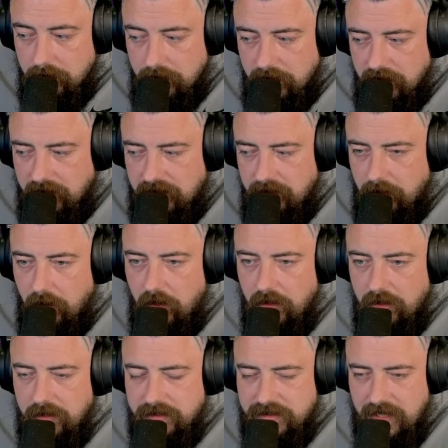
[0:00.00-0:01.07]
You need
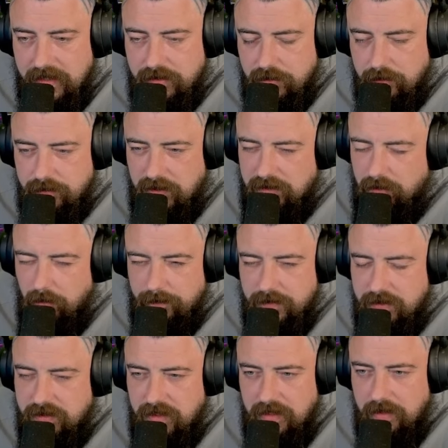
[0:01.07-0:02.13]
early setups. I'd love to
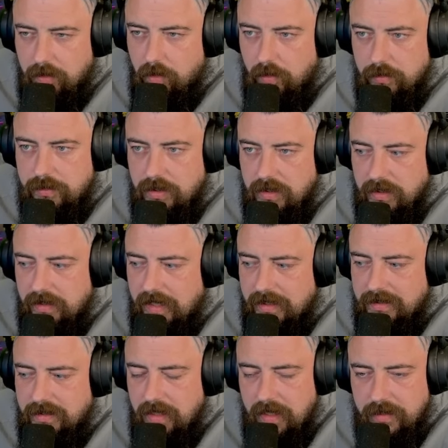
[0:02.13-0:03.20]
see it go to the last
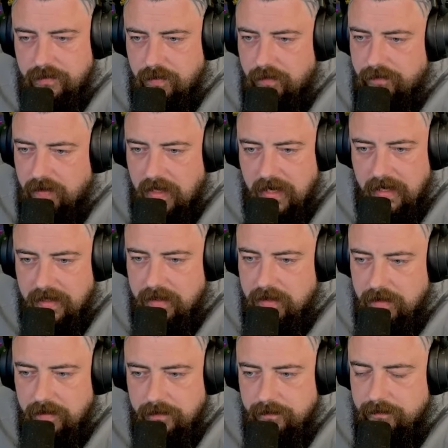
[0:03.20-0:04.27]
stage with,
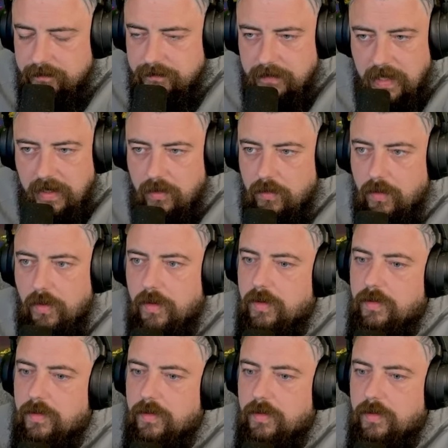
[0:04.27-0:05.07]
like, I don't know,